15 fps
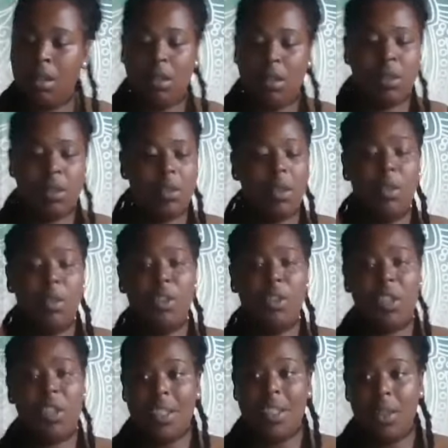So just
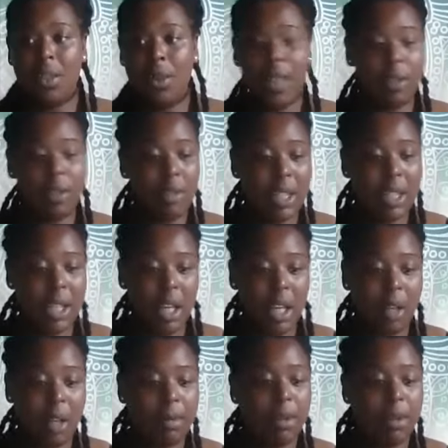as a quick recap,